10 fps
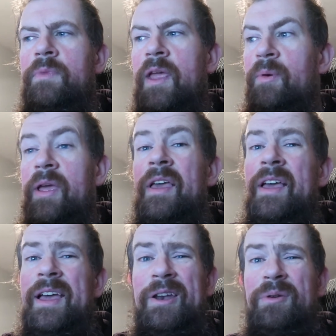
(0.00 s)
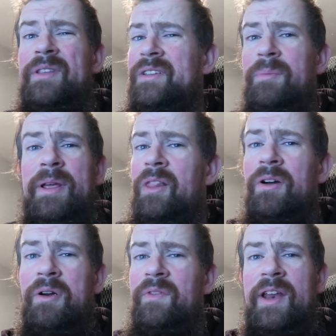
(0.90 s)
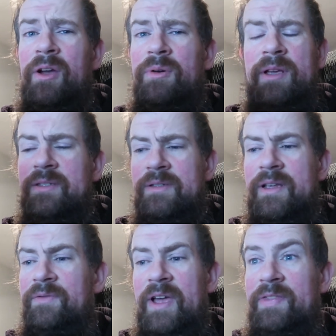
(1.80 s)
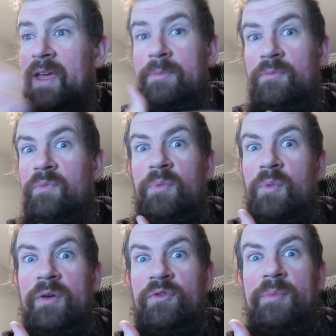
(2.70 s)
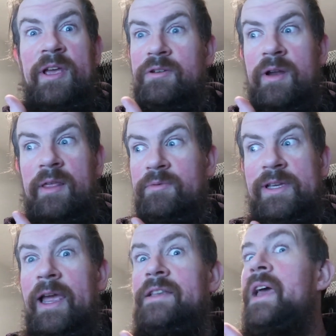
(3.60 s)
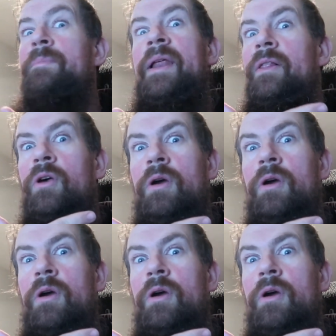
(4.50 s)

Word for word: Anyway, I know this is gonna be a longer video because I've got that one from yesterday that was like a 10 minute